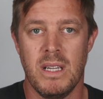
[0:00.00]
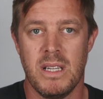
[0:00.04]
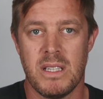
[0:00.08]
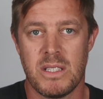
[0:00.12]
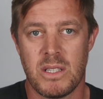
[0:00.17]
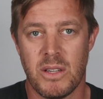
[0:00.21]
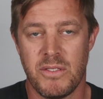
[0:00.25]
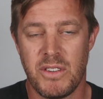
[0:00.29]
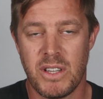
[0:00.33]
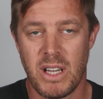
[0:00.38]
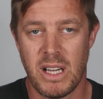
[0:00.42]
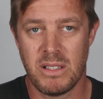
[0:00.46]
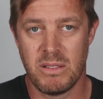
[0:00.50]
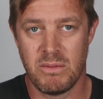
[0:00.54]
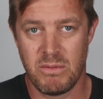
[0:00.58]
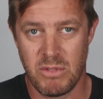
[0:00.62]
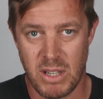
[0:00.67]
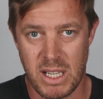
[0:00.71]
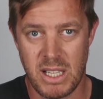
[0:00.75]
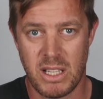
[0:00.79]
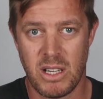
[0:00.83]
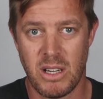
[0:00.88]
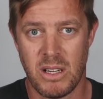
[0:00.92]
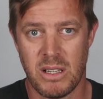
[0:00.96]
So if you're
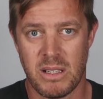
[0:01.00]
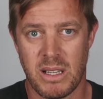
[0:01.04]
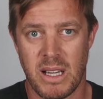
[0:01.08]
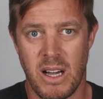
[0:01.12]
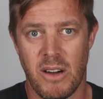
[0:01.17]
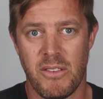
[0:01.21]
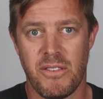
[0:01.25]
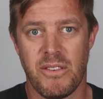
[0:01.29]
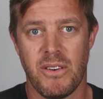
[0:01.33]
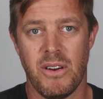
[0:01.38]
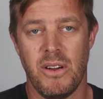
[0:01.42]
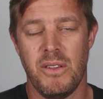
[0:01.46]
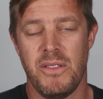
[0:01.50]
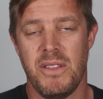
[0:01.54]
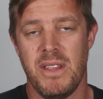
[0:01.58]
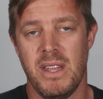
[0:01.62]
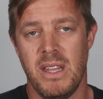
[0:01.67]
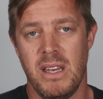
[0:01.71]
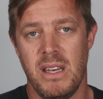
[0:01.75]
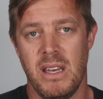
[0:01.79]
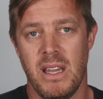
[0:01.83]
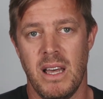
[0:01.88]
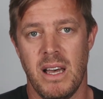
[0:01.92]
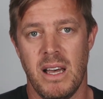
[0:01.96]
really going off-road,
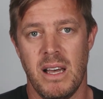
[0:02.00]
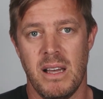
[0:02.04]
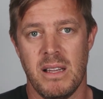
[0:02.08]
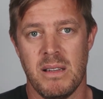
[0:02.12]
then